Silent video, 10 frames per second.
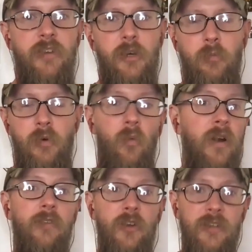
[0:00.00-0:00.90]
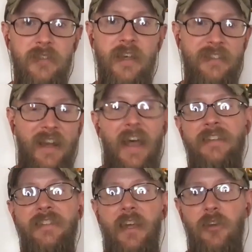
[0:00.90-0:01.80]
fingerprint, whatever it is, as an
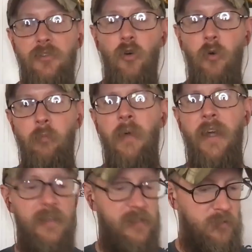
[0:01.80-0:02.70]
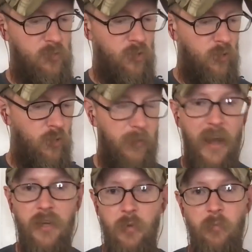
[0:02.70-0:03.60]
asset control mechanism or
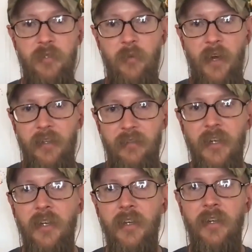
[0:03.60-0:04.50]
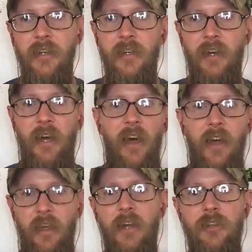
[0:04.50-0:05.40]
management perspective,
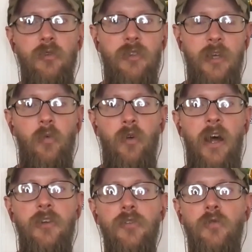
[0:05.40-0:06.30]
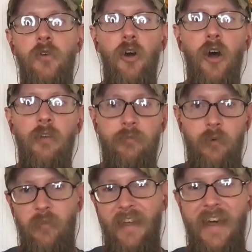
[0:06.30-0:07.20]
I do think we're not too far off
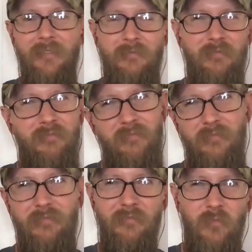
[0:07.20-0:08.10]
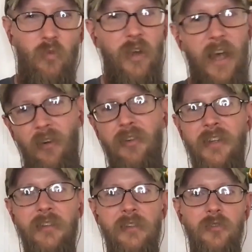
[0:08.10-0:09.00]
from that
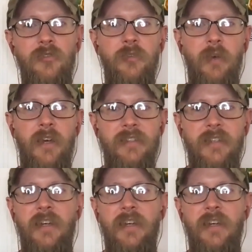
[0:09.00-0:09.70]
reality, loosely based.